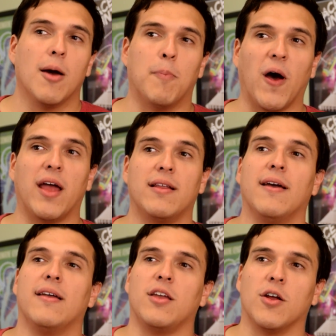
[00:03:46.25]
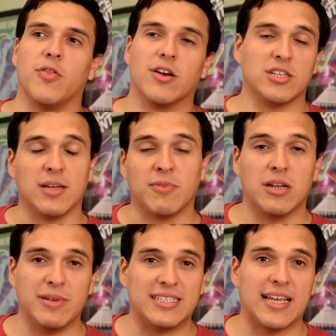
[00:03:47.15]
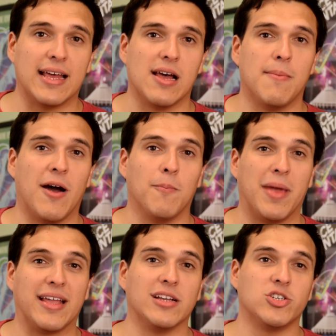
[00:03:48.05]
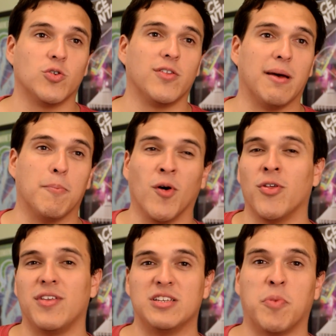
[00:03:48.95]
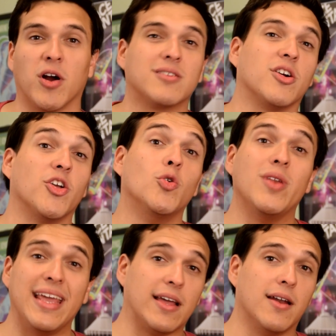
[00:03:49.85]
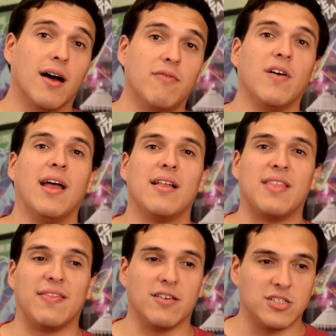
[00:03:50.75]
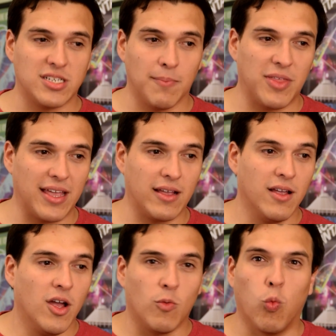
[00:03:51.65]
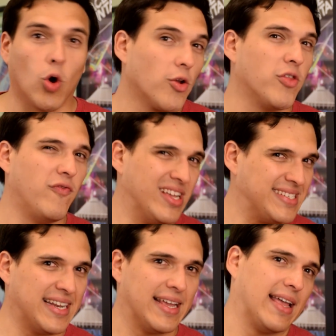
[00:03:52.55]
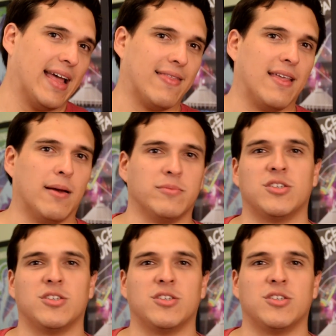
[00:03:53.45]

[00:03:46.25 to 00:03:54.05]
but there is something to be said about making sure that both of these parks are unique enough that there's something worth visiting at them.